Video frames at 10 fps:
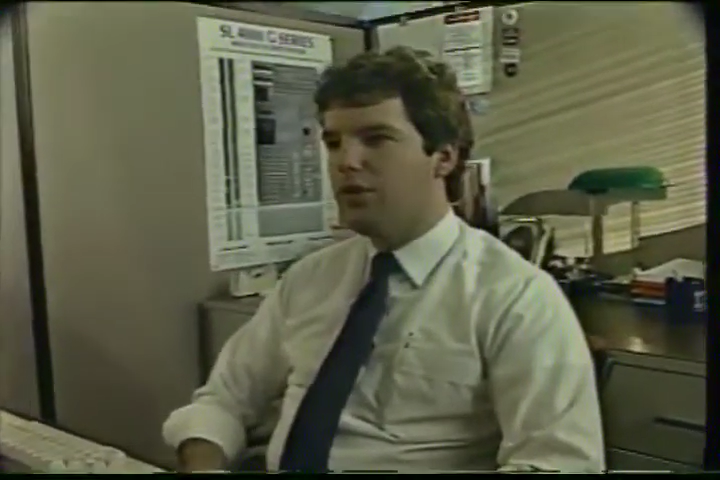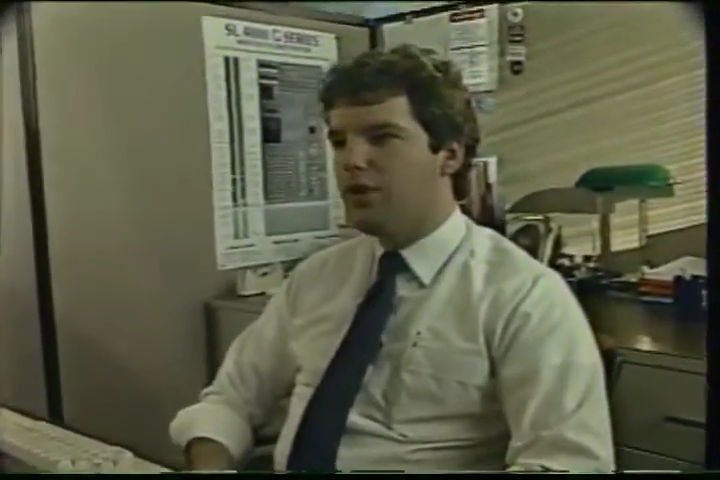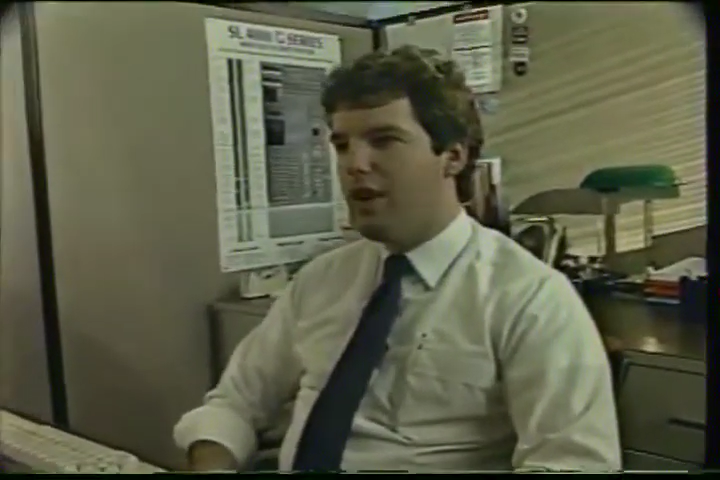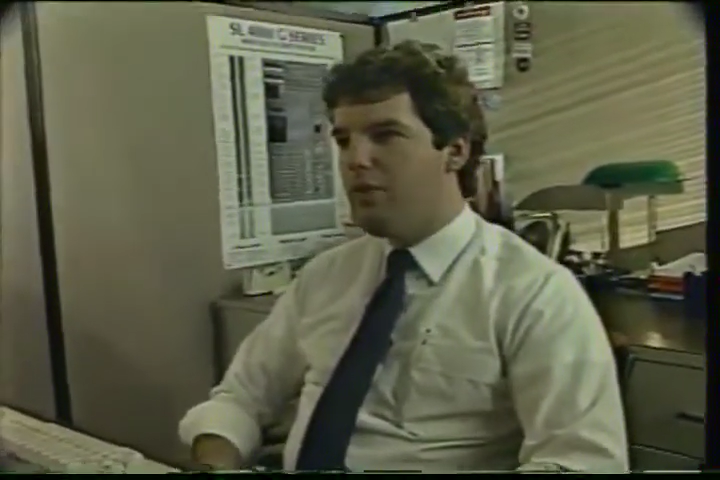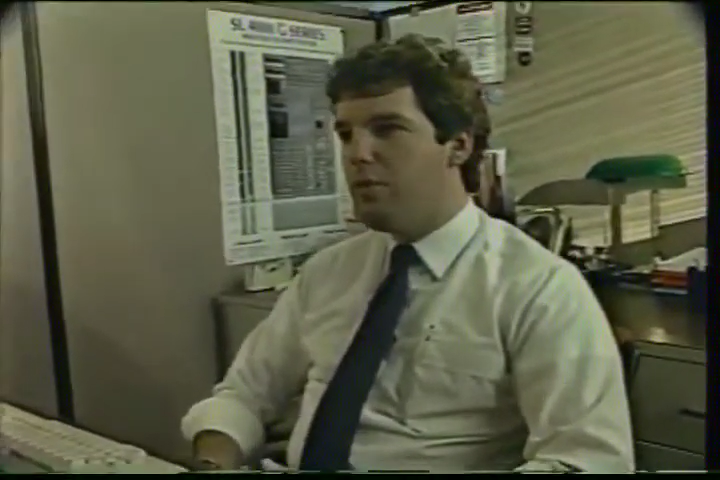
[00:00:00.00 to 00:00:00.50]

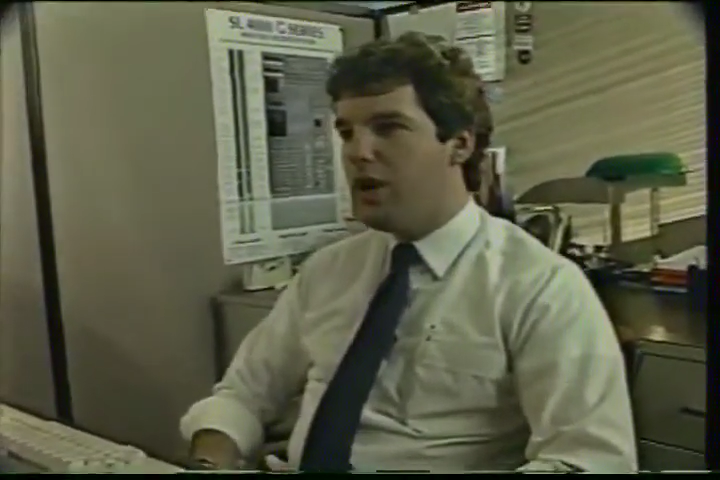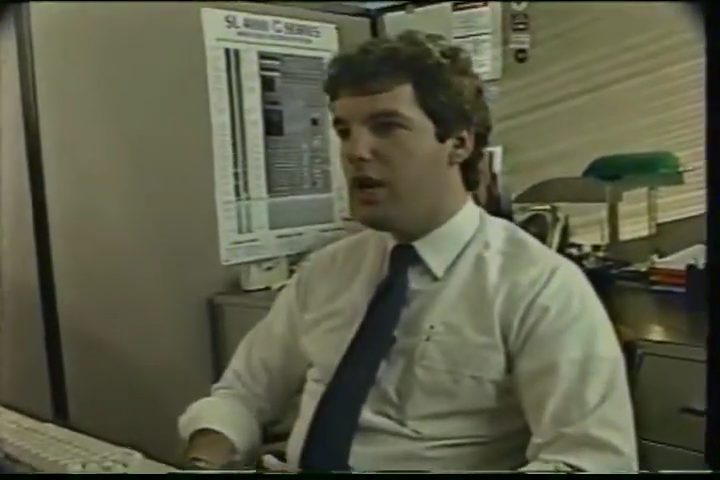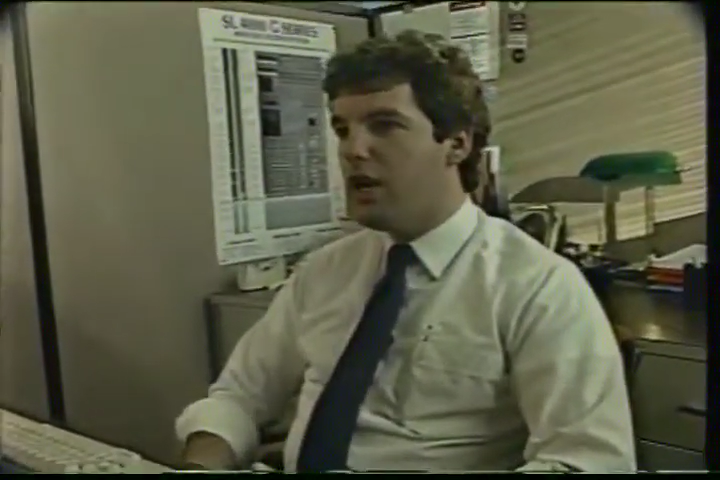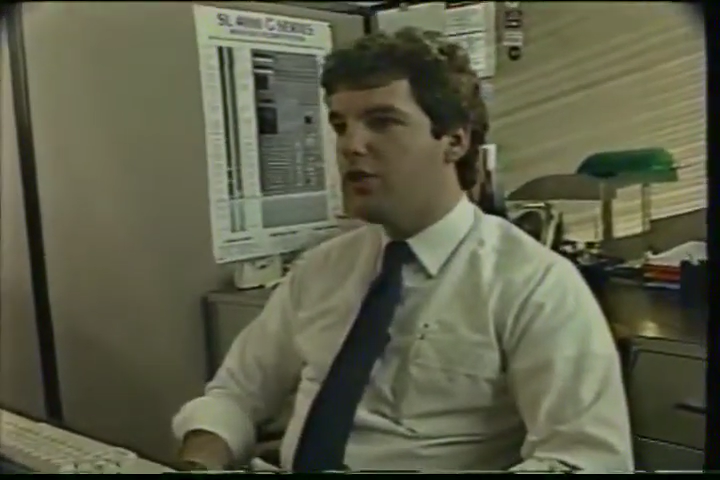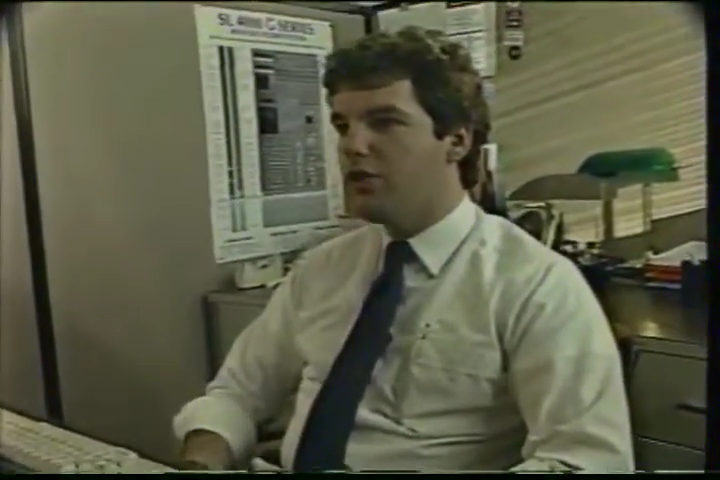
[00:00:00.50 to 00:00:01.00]
Everybody
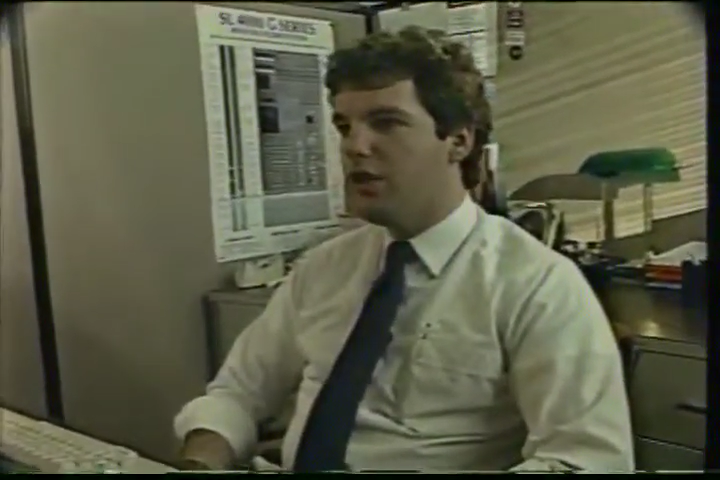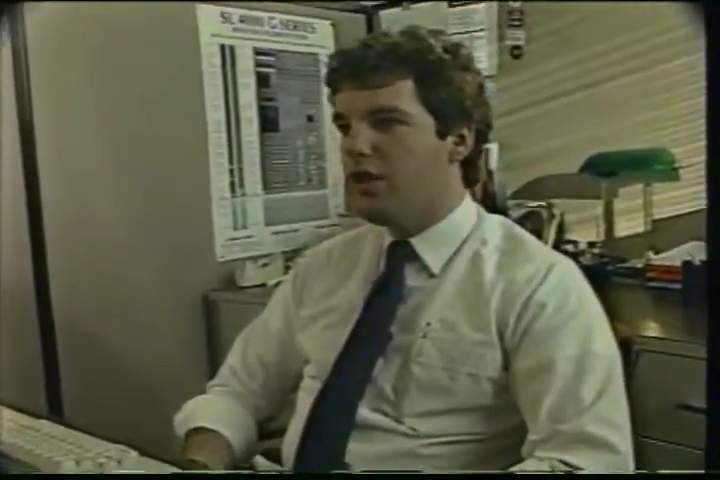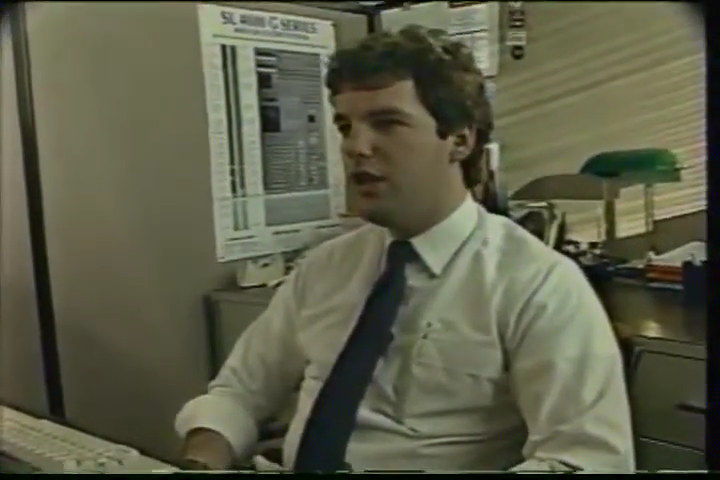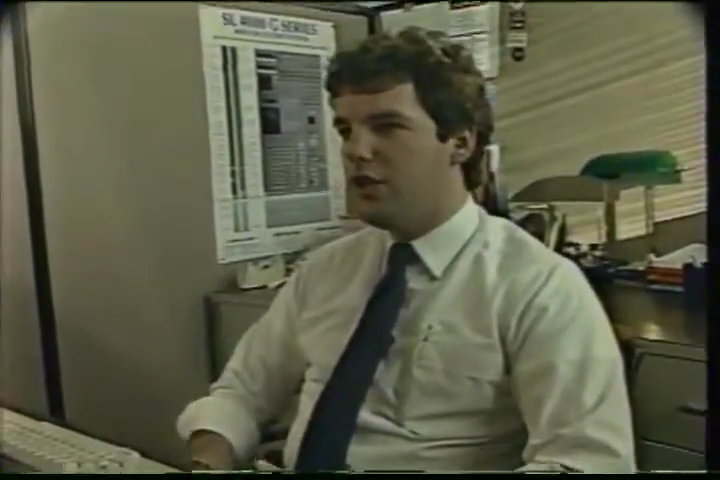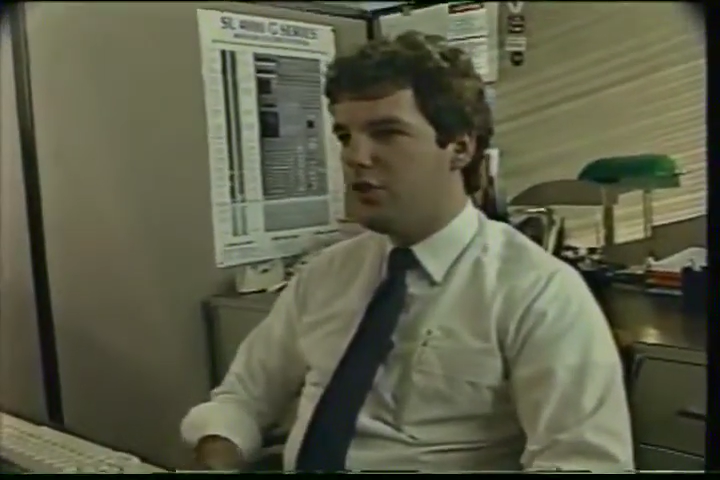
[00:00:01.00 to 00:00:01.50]
else in the
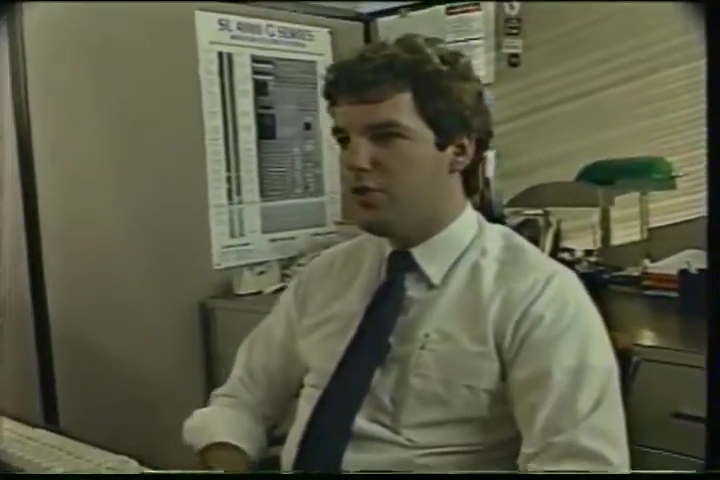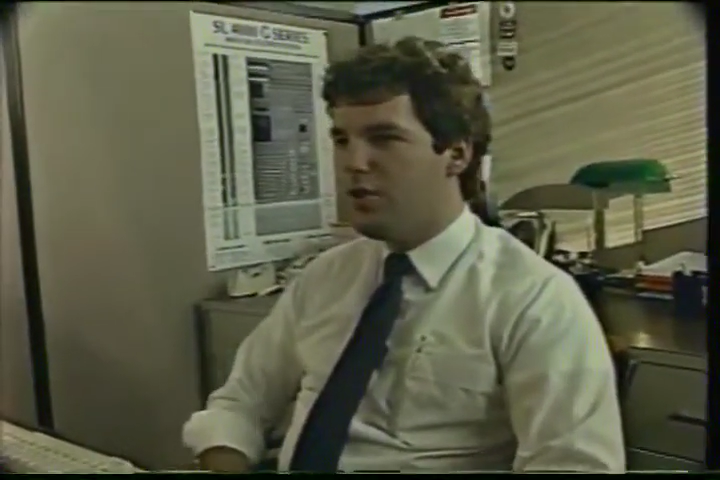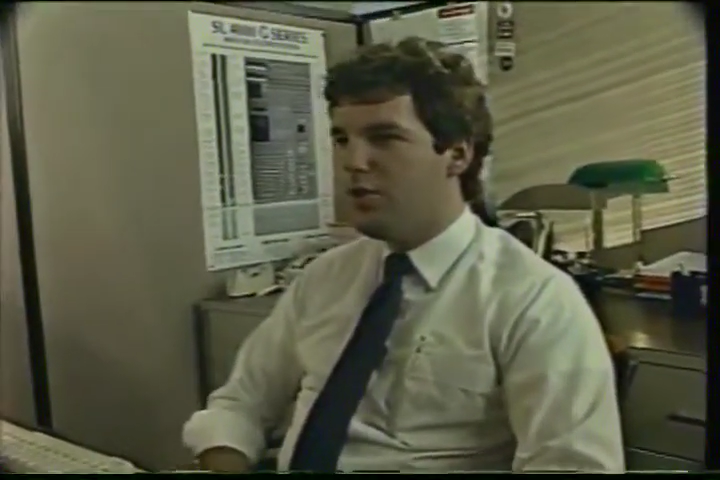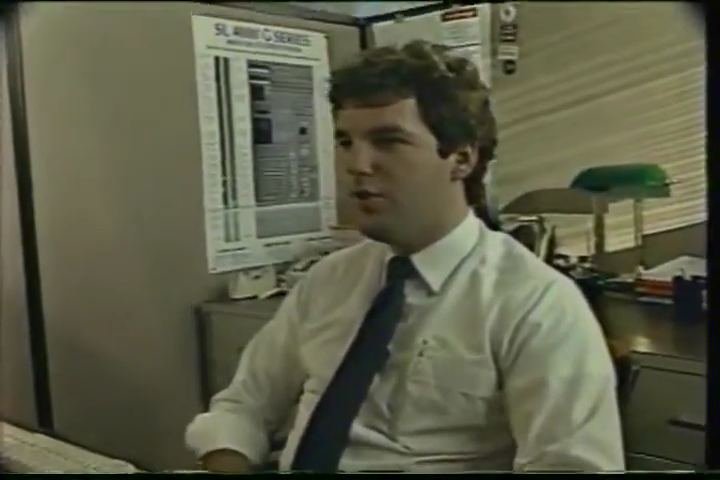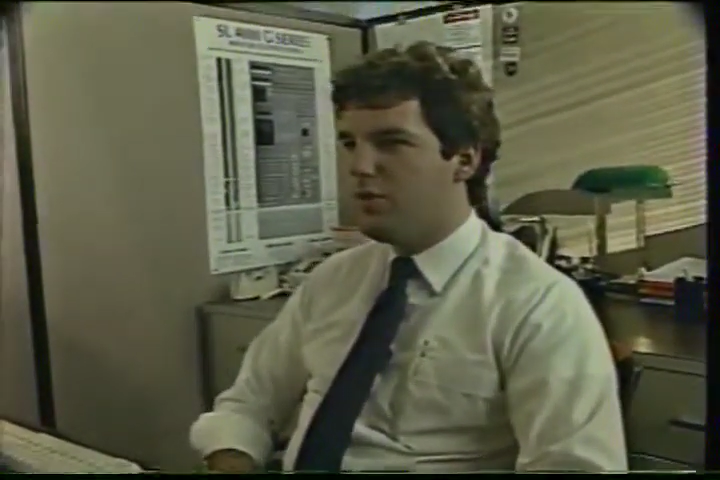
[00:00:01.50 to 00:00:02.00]
industry uses